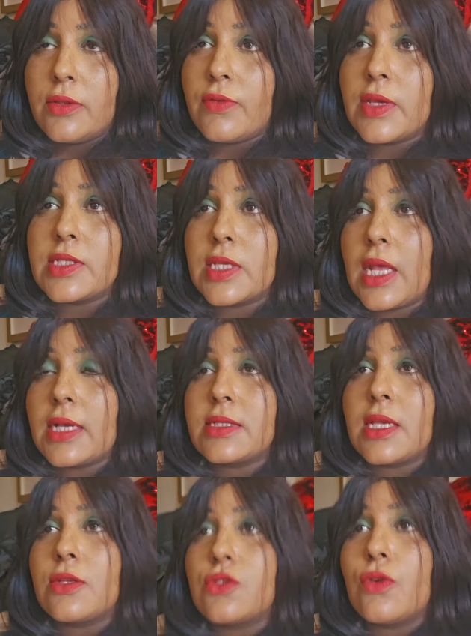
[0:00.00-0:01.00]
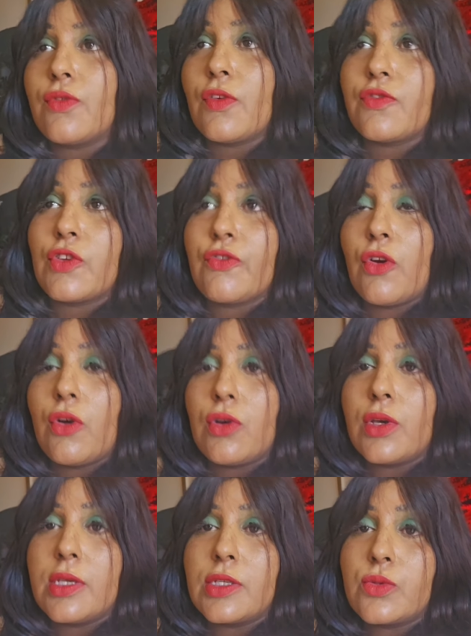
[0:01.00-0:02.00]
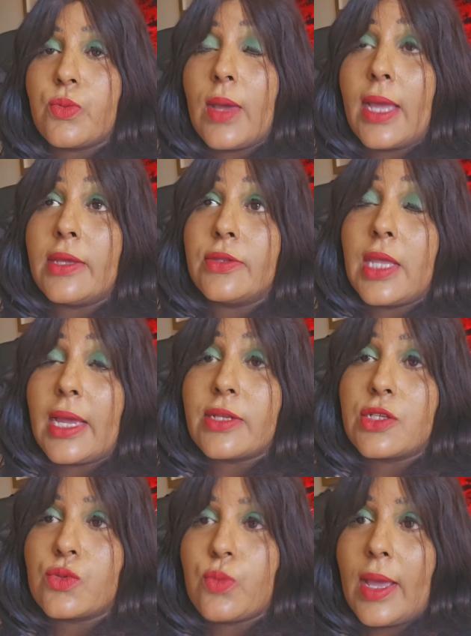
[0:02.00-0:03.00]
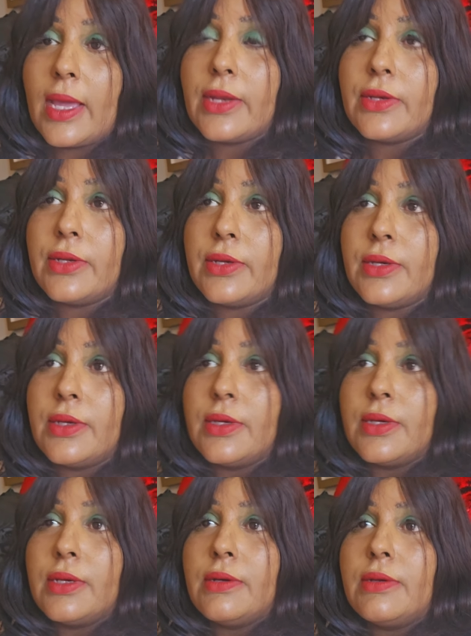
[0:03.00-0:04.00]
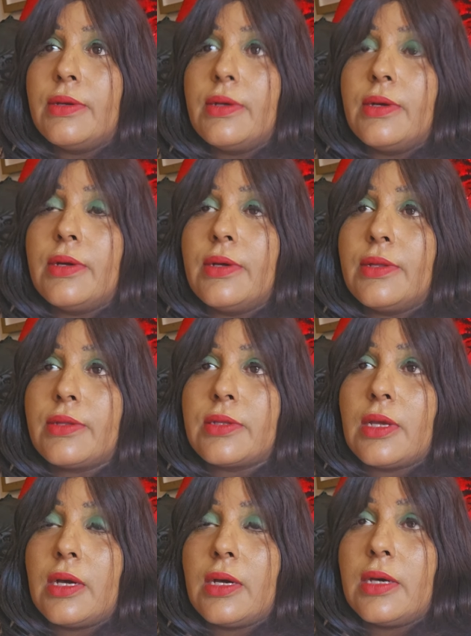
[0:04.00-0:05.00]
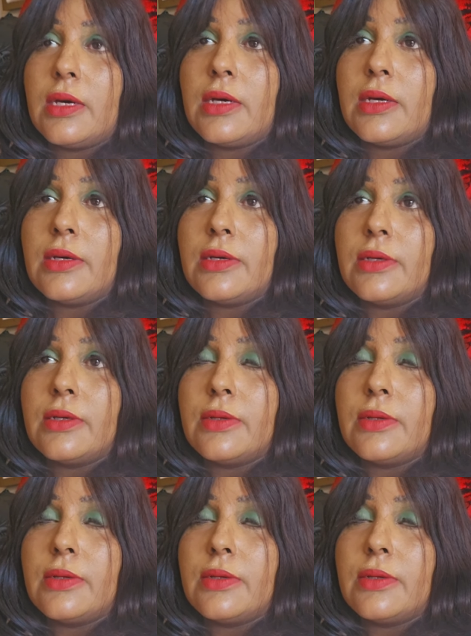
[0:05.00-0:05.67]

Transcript: The reason I say 254 is where that is when the